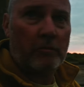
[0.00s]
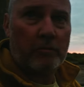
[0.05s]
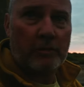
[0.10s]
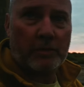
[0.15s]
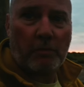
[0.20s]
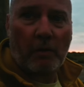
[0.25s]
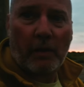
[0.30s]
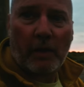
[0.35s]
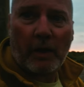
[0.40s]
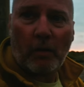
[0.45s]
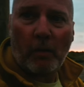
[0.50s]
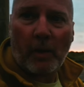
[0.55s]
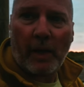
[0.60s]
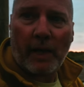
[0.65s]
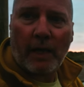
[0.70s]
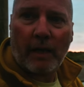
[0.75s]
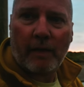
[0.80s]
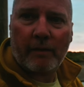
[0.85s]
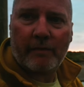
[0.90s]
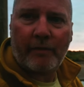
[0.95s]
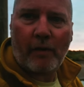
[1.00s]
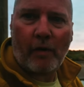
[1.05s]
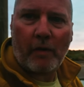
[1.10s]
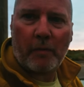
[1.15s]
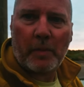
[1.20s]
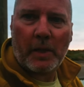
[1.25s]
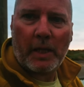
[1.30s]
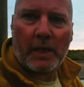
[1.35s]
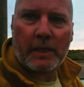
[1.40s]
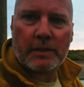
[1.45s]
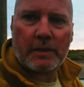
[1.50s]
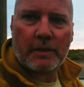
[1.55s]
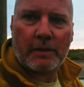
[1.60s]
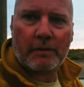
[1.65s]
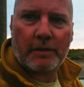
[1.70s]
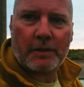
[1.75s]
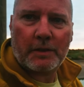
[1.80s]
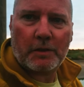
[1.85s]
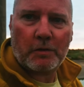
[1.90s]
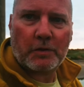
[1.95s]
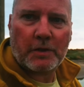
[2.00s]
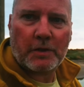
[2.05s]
So I'm gonna wait another five minutes until